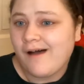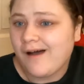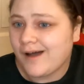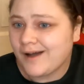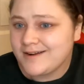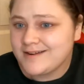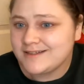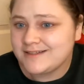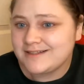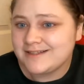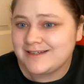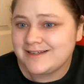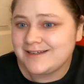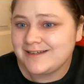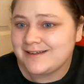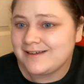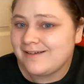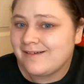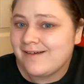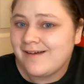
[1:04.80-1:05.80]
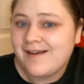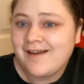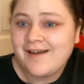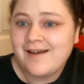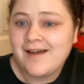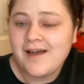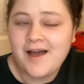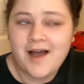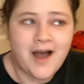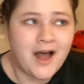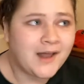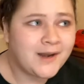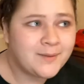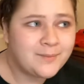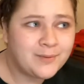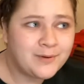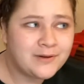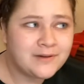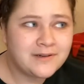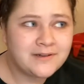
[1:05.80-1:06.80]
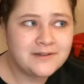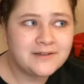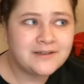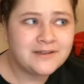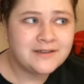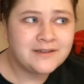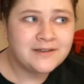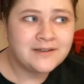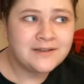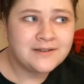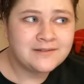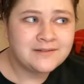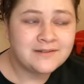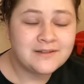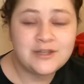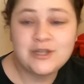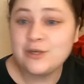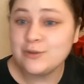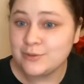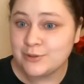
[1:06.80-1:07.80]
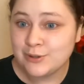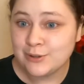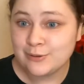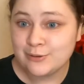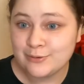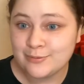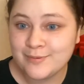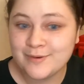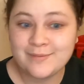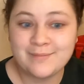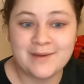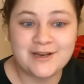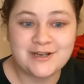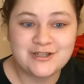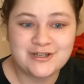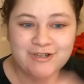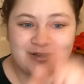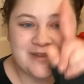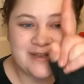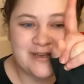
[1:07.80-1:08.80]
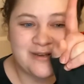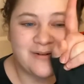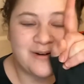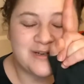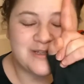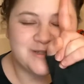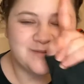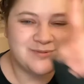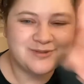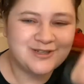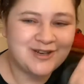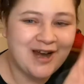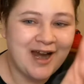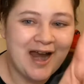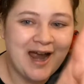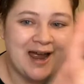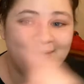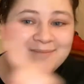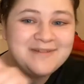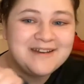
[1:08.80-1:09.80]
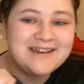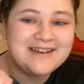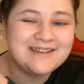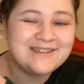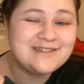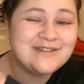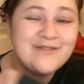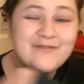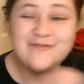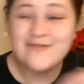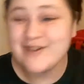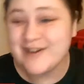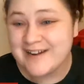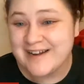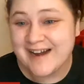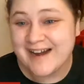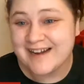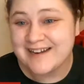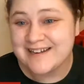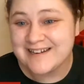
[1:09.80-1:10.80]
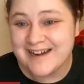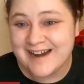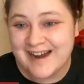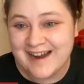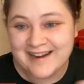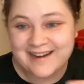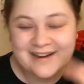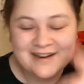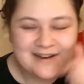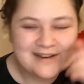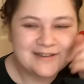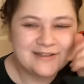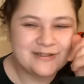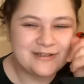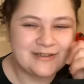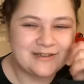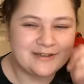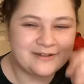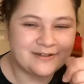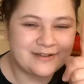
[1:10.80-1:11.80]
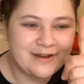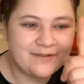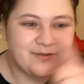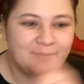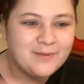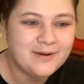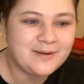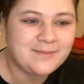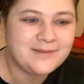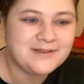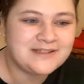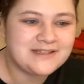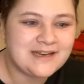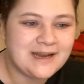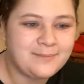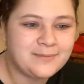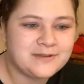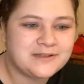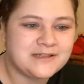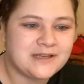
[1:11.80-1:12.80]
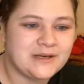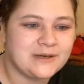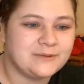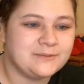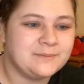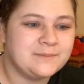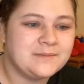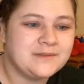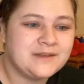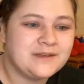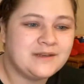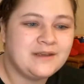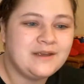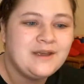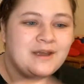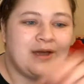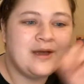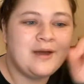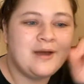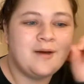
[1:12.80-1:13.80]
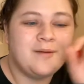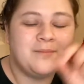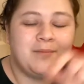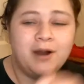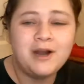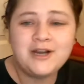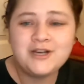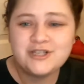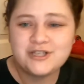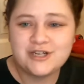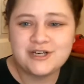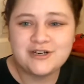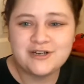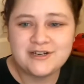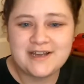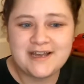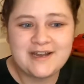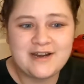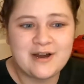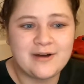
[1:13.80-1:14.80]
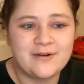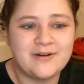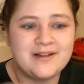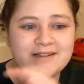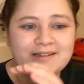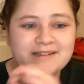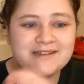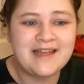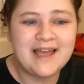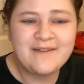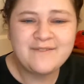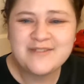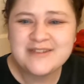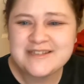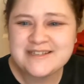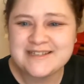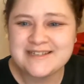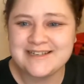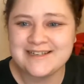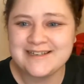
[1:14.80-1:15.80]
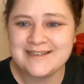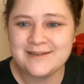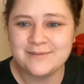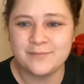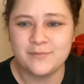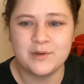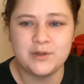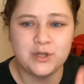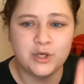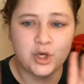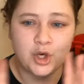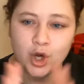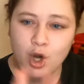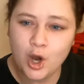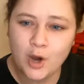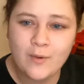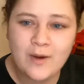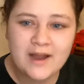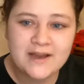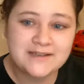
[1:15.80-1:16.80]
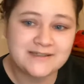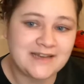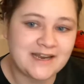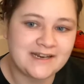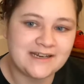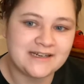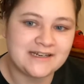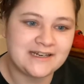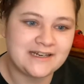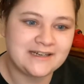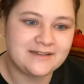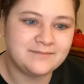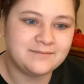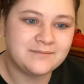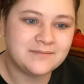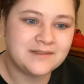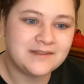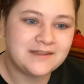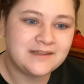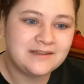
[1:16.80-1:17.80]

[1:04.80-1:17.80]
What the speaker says: Odyssey, Audible, YouTube. Make sure that you are subscribed. It is free 99, and you'll never want to miss an episode. Mark Giordano left a team with no identity